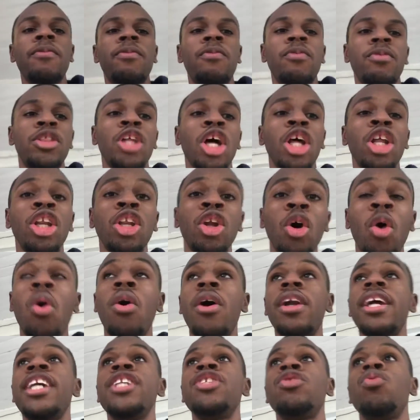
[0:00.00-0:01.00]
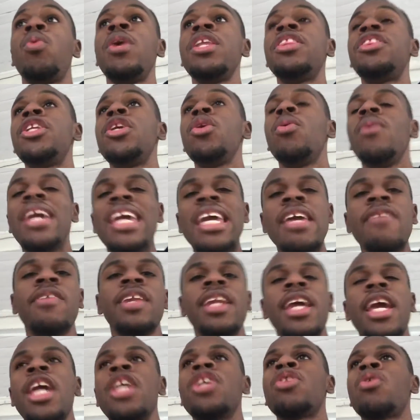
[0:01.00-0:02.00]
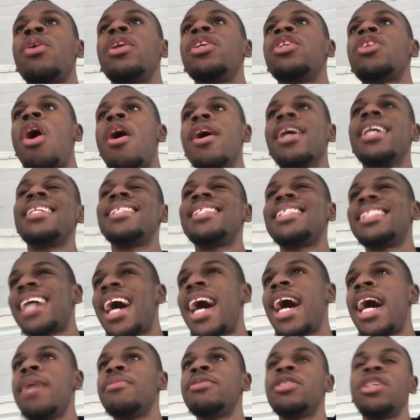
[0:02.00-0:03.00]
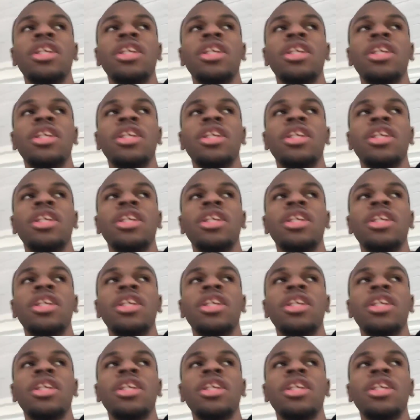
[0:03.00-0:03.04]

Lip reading: The Lord is with you even in your darkest times.